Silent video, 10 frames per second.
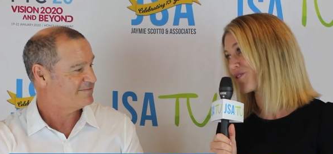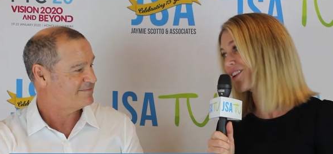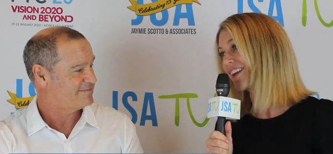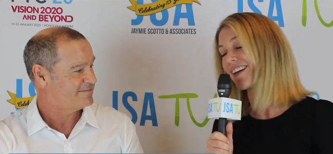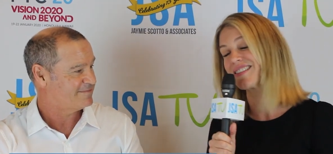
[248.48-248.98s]

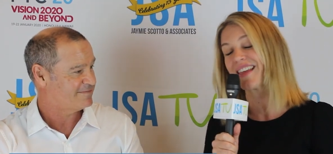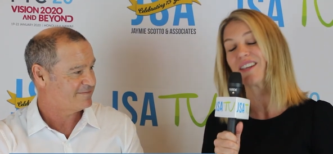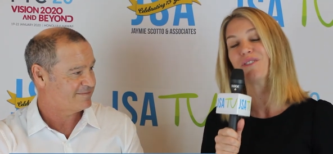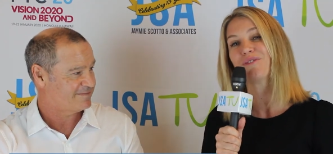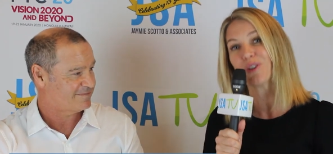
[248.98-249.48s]
Speaker 1: joining us. Thank
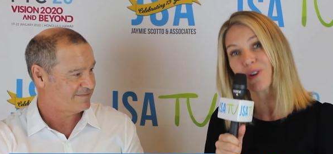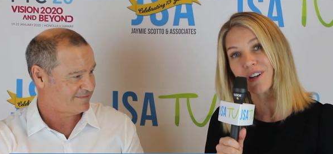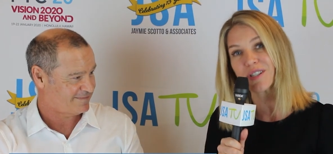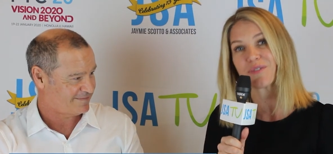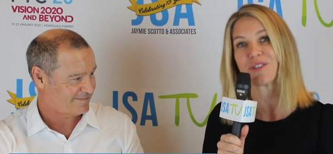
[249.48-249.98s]
you,
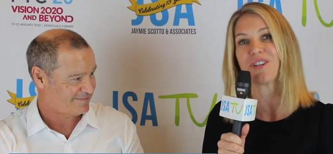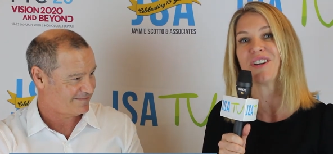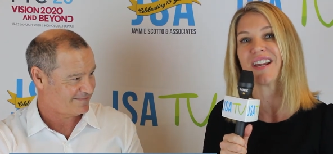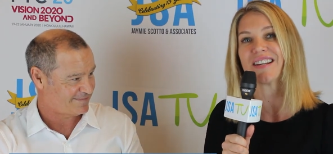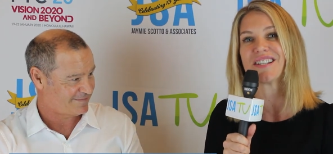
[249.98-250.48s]
viewers, for
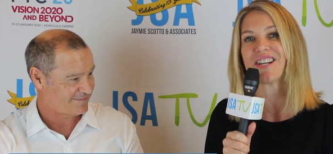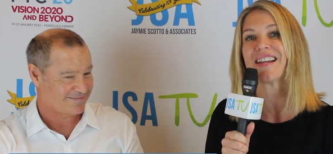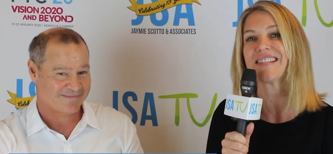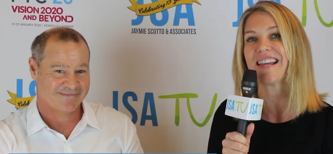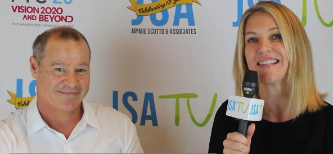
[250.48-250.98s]
tuning in to
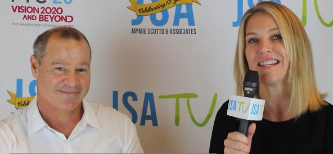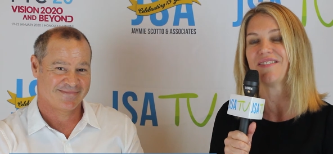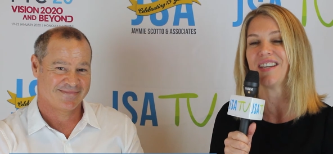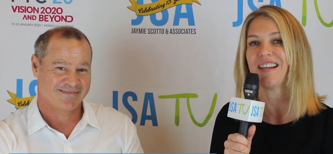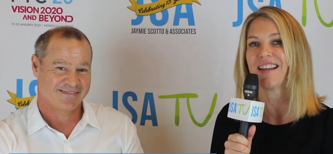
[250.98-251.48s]
JSA
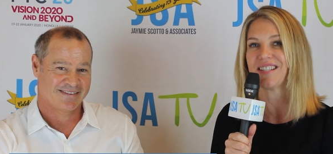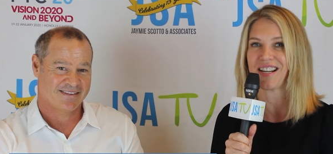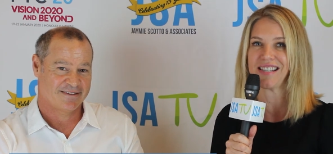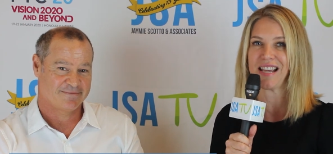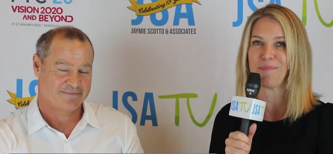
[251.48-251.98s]
TV and
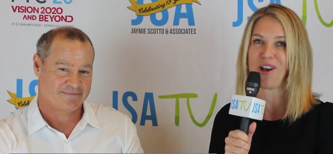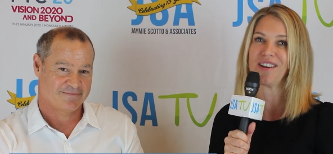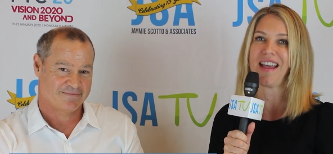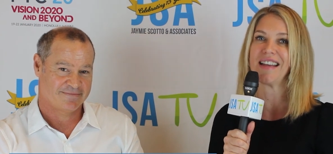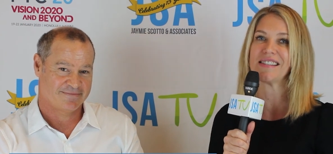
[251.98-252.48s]
JSA
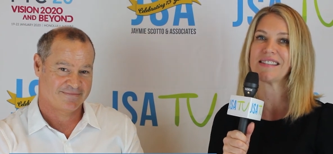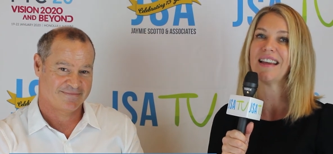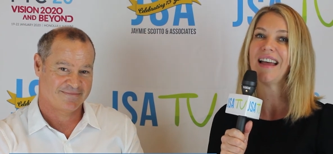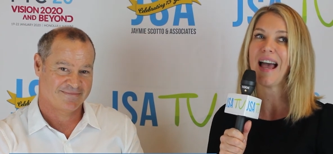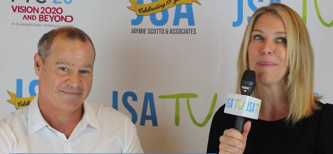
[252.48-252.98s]
Podcasts.
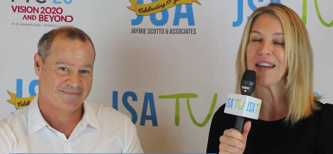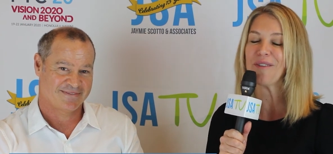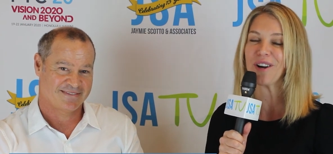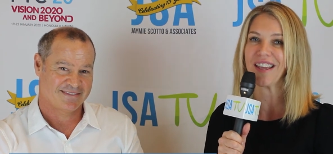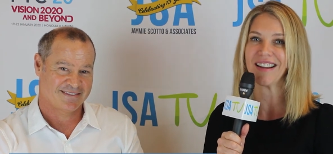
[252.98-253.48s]
Happy
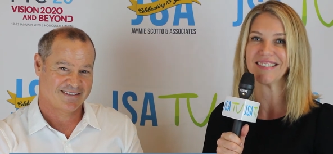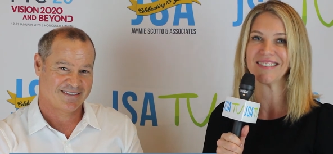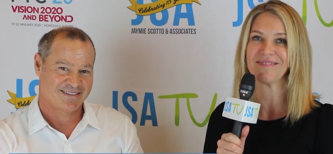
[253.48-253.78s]
networking.